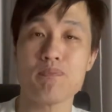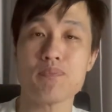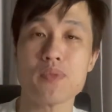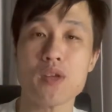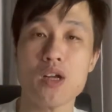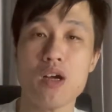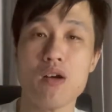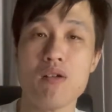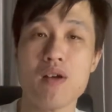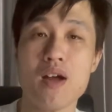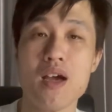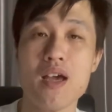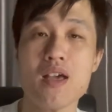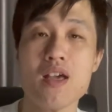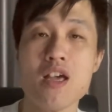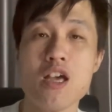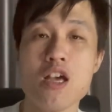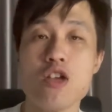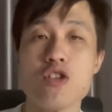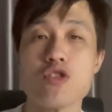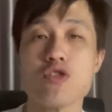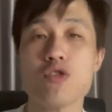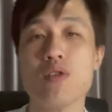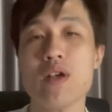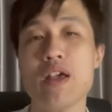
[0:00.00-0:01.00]
Alright,
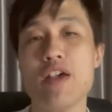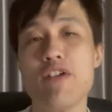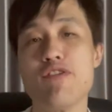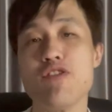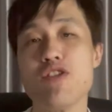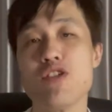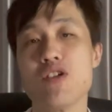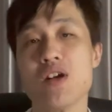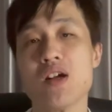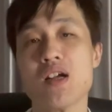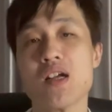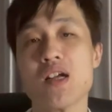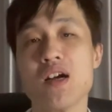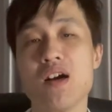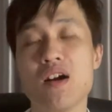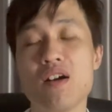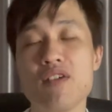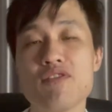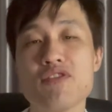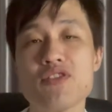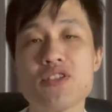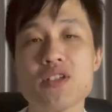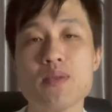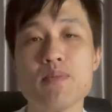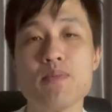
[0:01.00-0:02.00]
so if you're
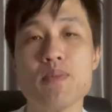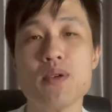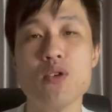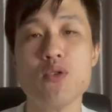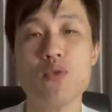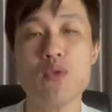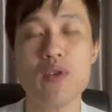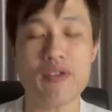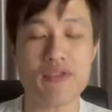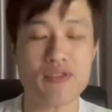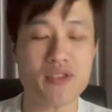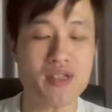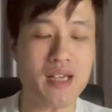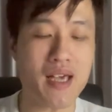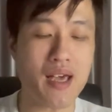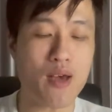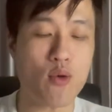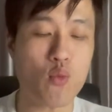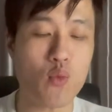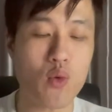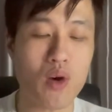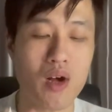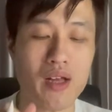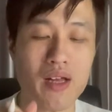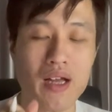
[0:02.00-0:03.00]
uncomfortable with that,
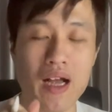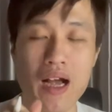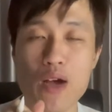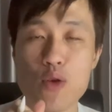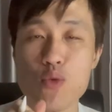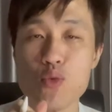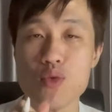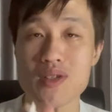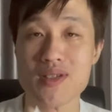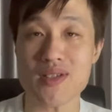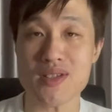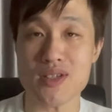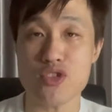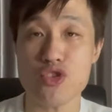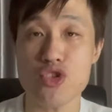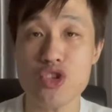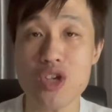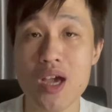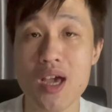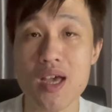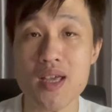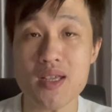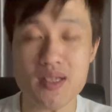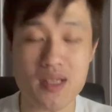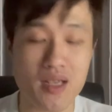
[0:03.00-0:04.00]
what I would
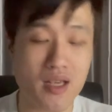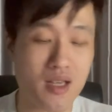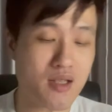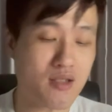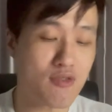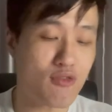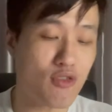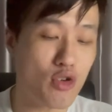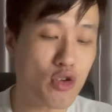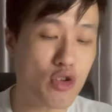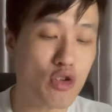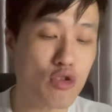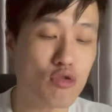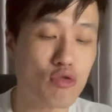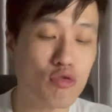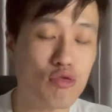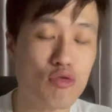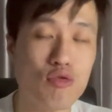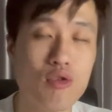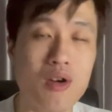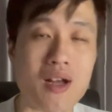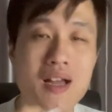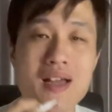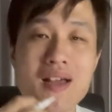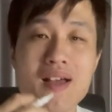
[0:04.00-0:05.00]
suggest is for you to